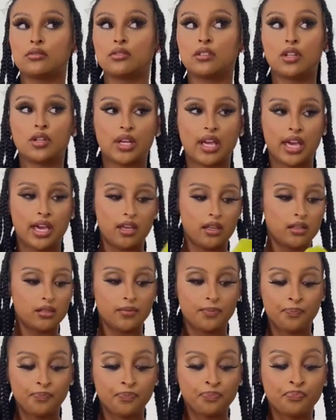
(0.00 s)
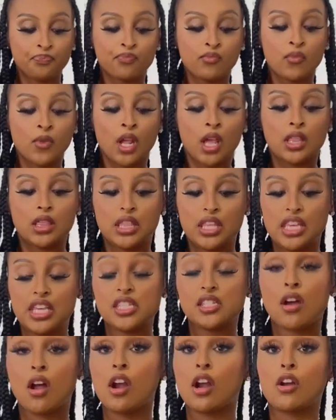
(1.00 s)
Okay?
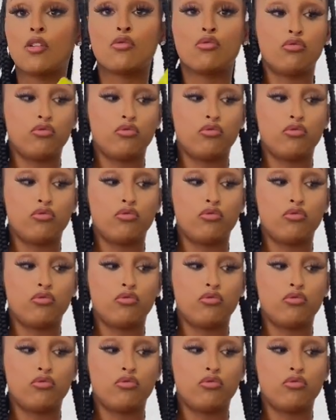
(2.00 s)
These are